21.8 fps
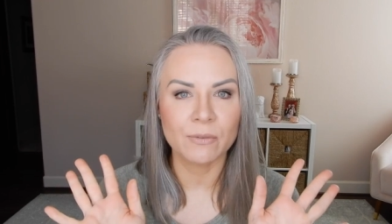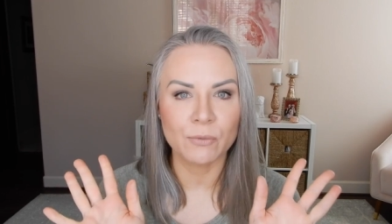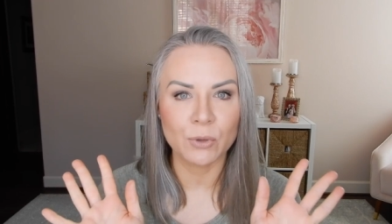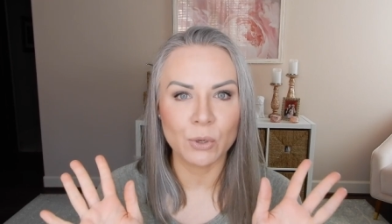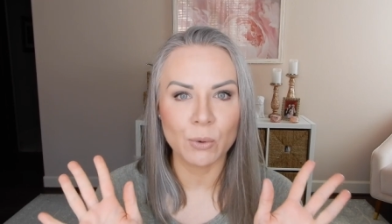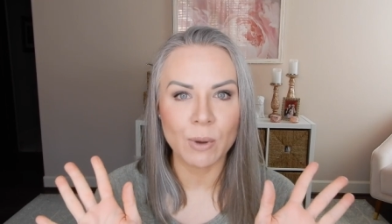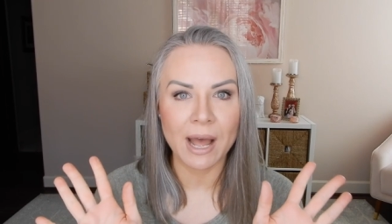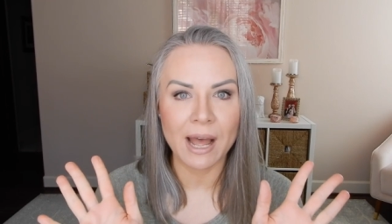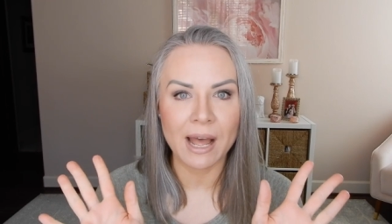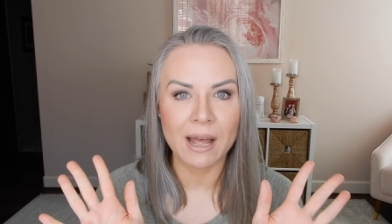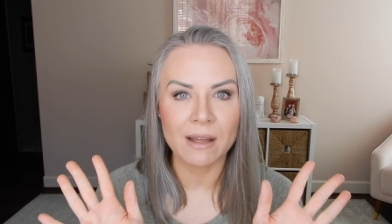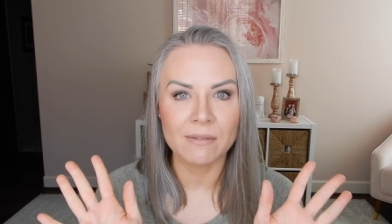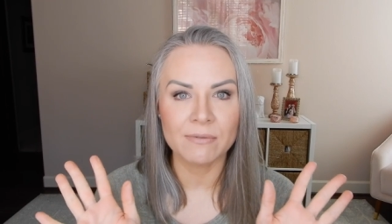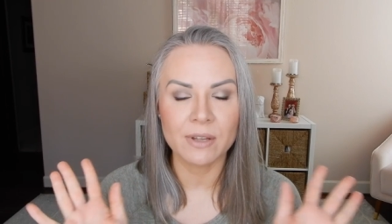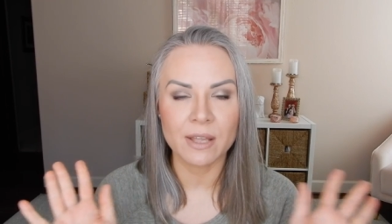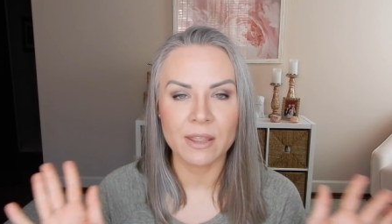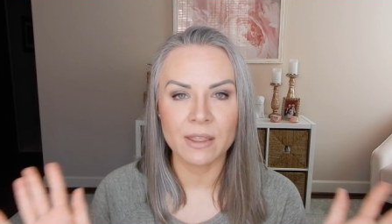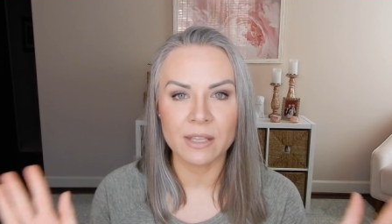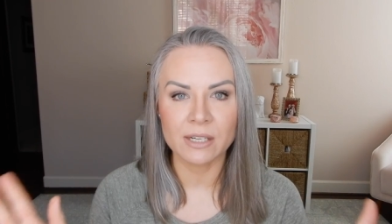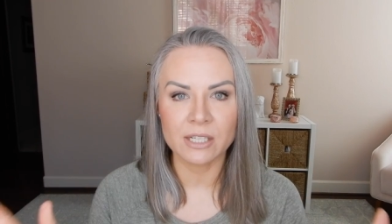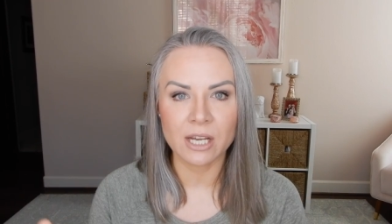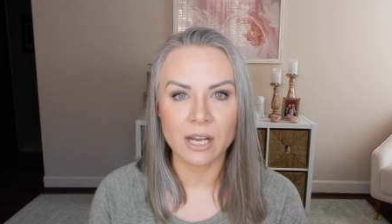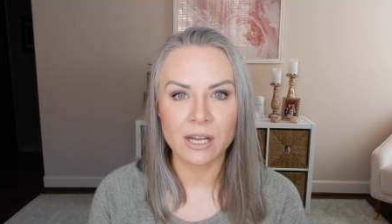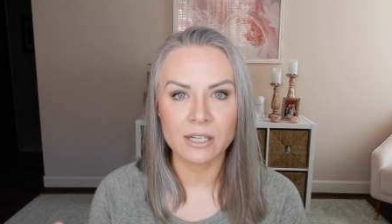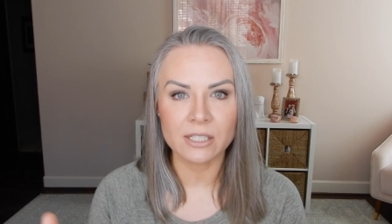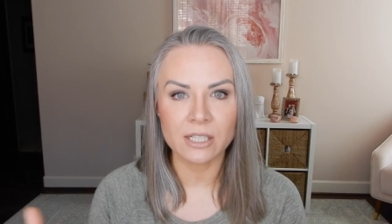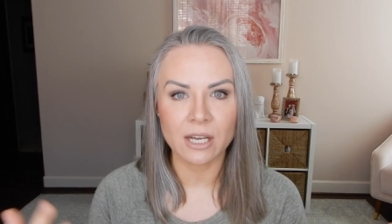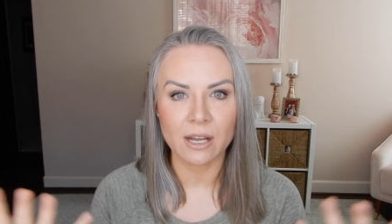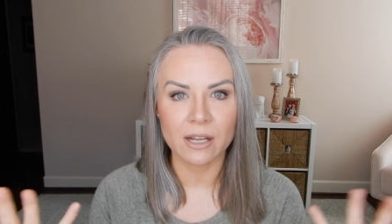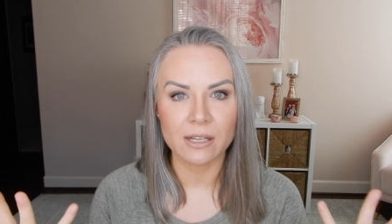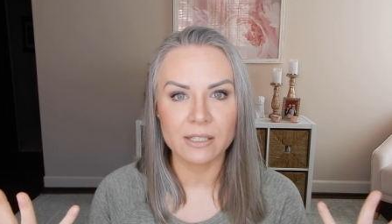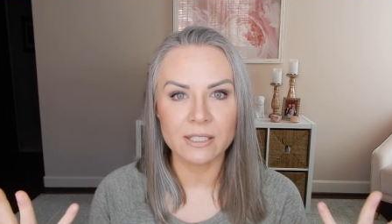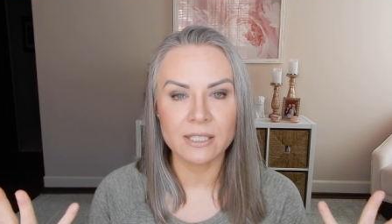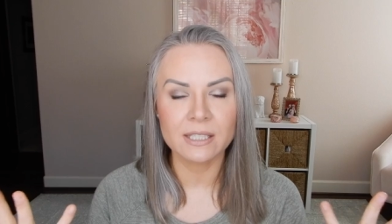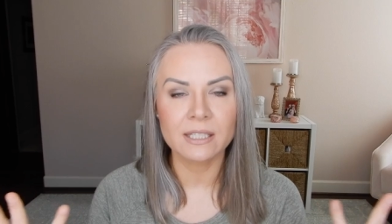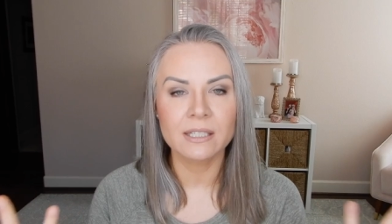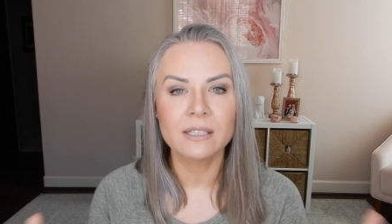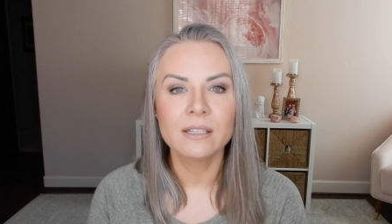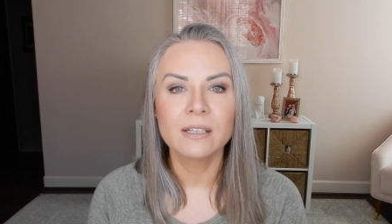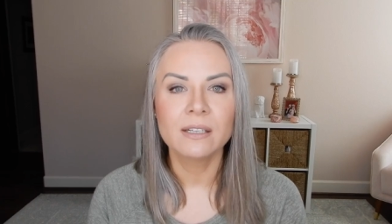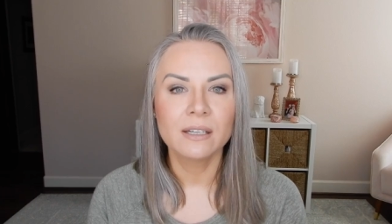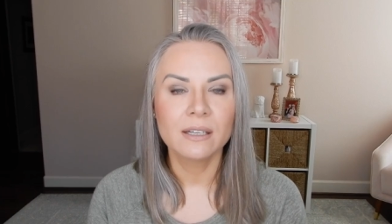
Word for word: If you have the tatas,